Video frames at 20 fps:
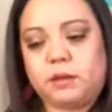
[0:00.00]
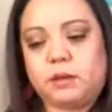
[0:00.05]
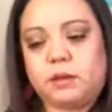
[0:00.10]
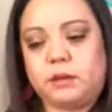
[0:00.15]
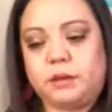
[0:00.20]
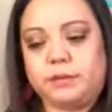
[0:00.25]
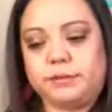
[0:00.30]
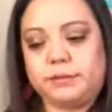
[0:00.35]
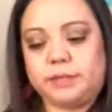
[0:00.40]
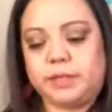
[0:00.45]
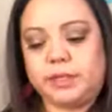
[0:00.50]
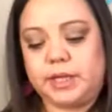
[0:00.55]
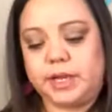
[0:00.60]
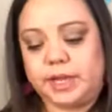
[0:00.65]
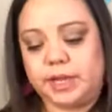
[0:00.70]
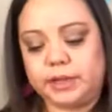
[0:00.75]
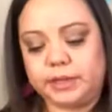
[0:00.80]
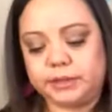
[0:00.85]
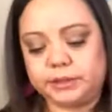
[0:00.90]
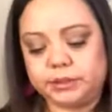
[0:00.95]
I was gonna
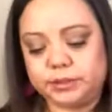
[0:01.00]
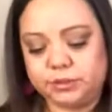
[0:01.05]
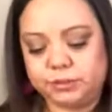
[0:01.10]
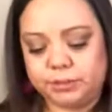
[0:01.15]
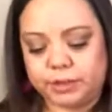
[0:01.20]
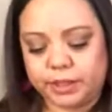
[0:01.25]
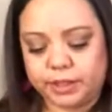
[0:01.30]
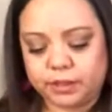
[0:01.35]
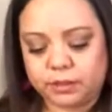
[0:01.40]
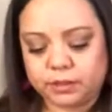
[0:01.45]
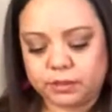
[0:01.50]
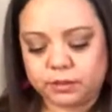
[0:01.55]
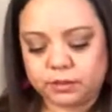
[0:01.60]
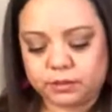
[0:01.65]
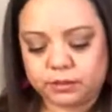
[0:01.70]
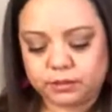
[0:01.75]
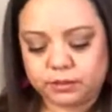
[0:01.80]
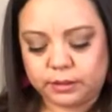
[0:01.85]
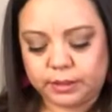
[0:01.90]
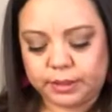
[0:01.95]
add it to my
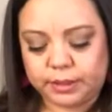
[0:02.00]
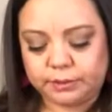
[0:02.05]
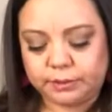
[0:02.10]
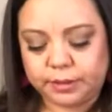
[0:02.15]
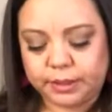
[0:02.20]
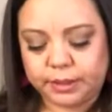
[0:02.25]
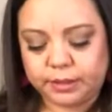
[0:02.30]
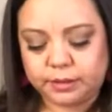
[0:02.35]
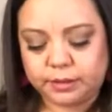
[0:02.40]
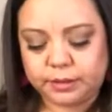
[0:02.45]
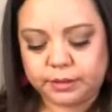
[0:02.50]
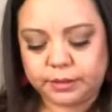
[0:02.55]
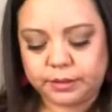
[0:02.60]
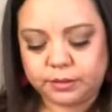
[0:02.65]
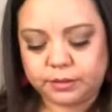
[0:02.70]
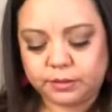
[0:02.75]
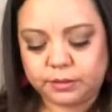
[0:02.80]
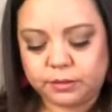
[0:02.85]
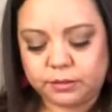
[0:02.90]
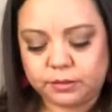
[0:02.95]

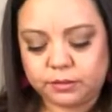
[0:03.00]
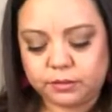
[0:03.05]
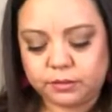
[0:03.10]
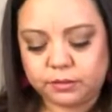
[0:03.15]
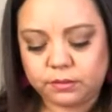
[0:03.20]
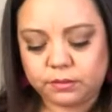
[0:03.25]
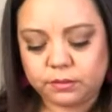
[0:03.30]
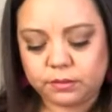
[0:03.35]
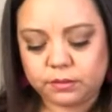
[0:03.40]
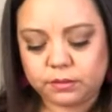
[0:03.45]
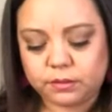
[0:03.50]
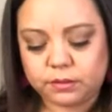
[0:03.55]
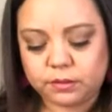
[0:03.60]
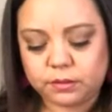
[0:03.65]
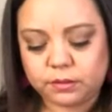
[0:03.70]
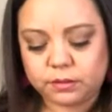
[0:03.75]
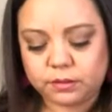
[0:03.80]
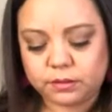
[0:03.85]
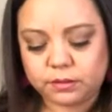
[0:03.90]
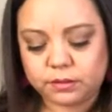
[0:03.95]
clear coat,
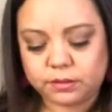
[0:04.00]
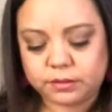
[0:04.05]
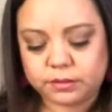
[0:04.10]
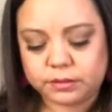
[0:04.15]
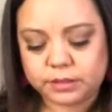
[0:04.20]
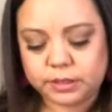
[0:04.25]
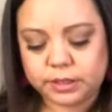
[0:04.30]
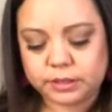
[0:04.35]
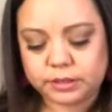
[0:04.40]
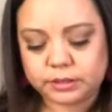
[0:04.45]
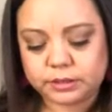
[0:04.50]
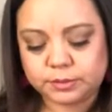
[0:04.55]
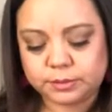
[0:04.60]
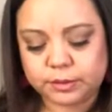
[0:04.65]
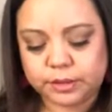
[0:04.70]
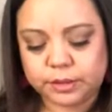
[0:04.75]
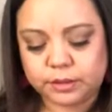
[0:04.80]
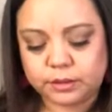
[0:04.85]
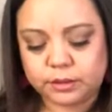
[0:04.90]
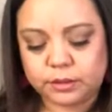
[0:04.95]
just kind of
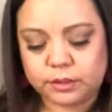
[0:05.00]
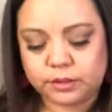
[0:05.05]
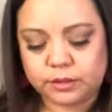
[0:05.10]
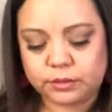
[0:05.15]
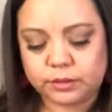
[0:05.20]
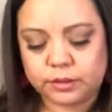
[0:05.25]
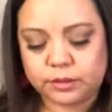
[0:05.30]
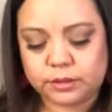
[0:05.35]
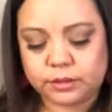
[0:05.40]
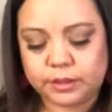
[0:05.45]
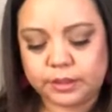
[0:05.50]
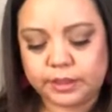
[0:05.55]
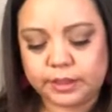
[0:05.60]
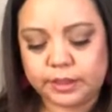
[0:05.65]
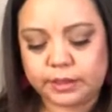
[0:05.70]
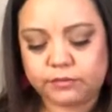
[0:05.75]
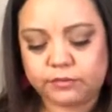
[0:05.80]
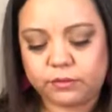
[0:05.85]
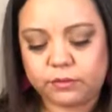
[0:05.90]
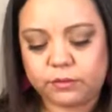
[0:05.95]
sprinkle it on there like
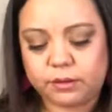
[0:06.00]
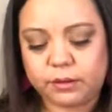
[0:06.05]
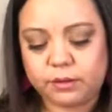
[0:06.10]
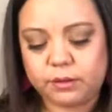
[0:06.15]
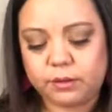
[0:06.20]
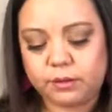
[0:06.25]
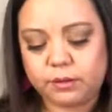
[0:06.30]
everywhere,